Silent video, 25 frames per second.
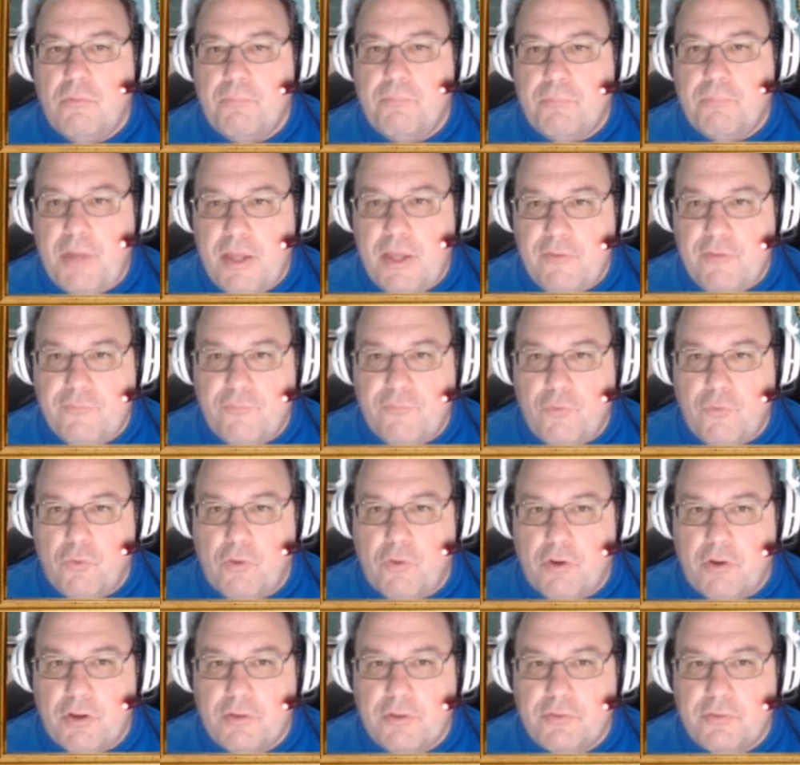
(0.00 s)
pay
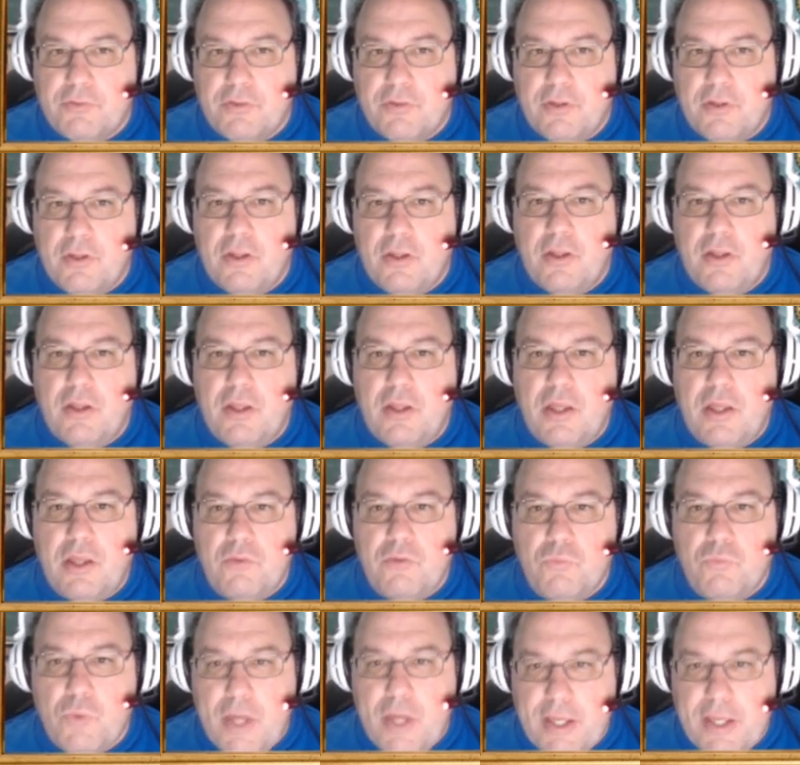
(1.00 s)
for it,
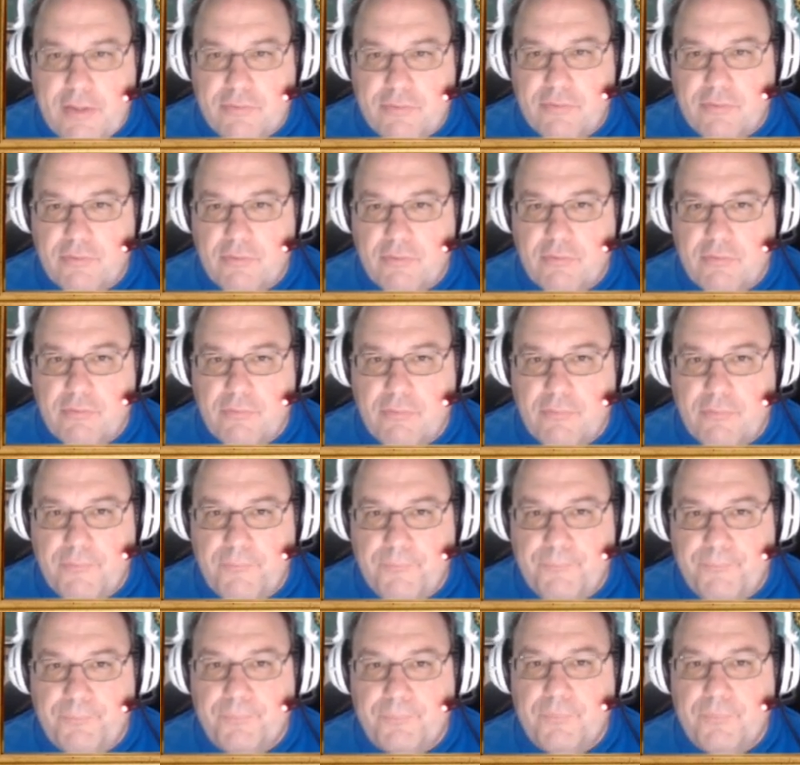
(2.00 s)
and wait.
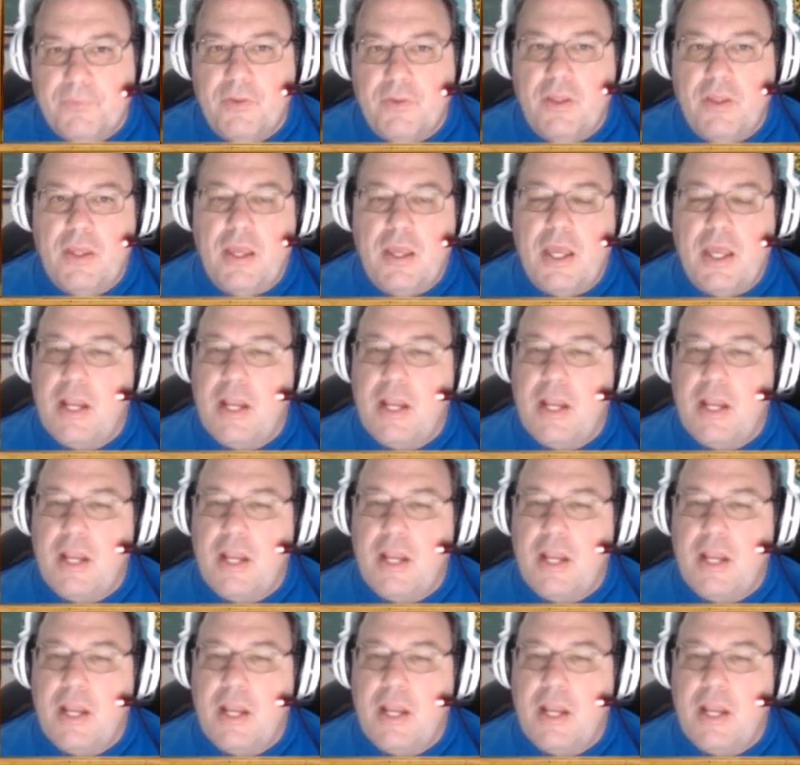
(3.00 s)
And